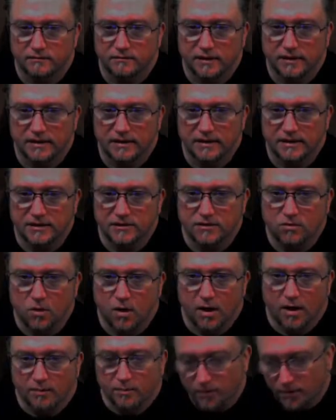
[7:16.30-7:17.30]
It is
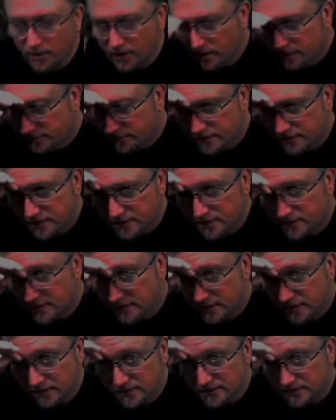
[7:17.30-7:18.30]
quite pretty,
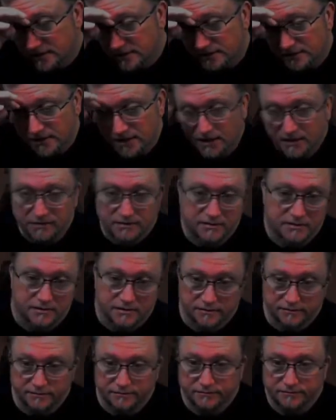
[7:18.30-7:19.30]
the sunsets
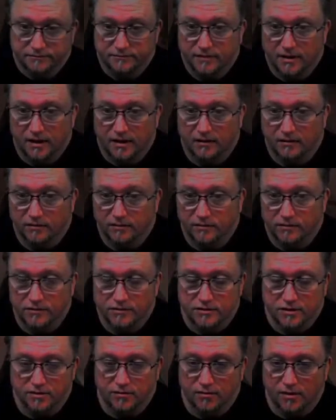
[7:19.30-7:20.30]
and the
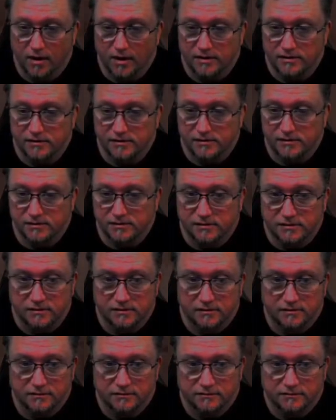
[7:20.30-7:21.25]
sunrises.